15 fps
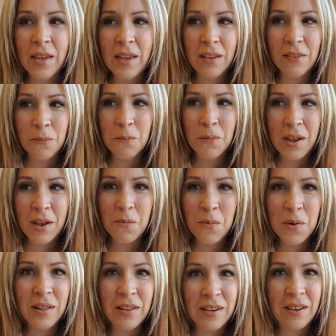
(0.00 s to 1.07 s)
it
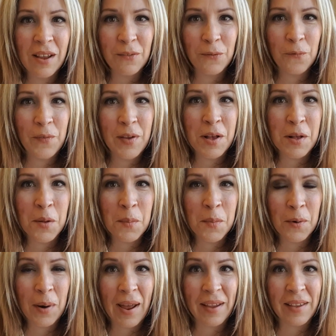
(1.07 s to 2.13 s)
really does feel
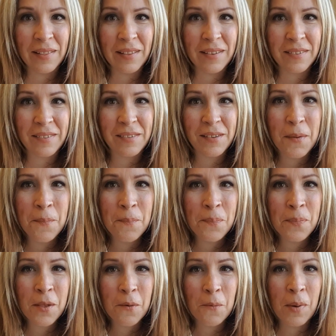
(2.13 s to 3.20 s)
miraculous
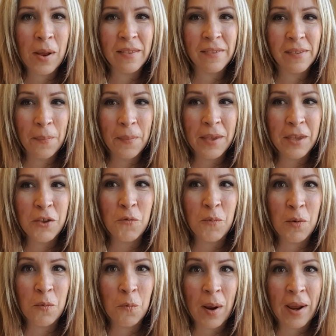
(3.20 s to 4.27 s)
when something you've
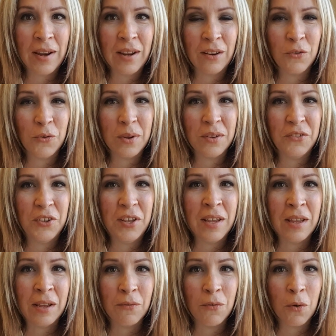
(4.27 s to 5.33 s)
been waiting to
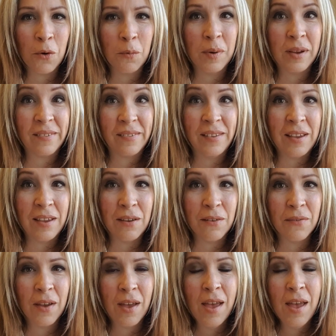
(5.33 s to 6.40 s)
achieve or
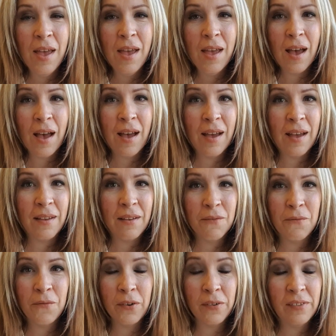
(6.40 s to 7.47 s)
receive
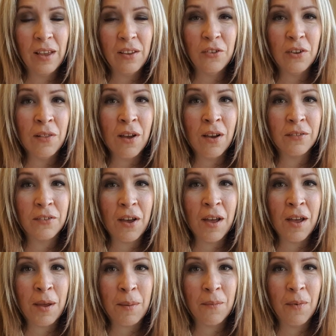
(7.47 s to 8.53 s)
for such a long
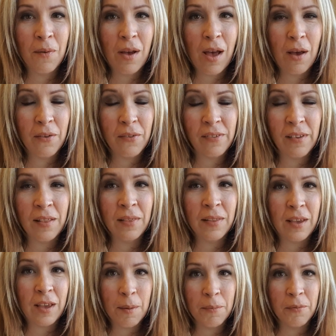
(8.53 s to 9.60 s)
time
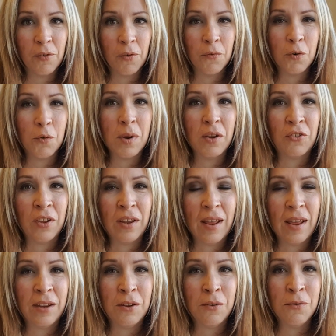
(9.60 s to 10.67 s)
suddenly comes to fruition,
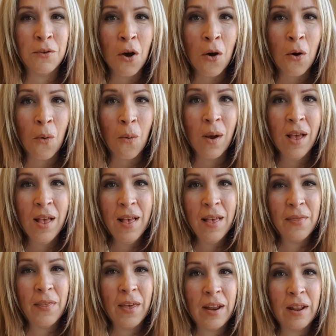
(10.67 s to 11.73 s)
and you know
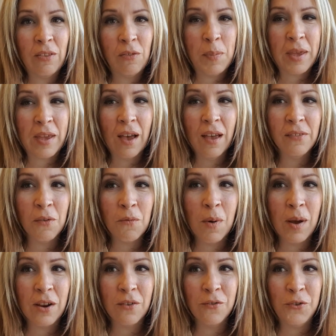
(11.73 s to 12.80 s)
that it's because of
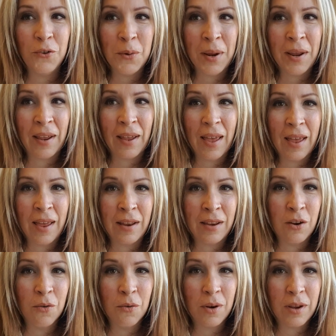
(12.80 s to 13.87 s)
what you're doing,
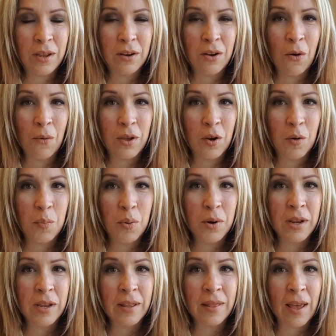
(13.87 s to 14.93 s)
and you're
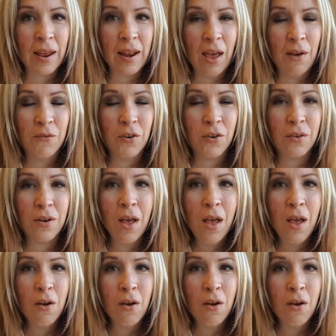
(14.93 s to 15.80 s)
putting in that effort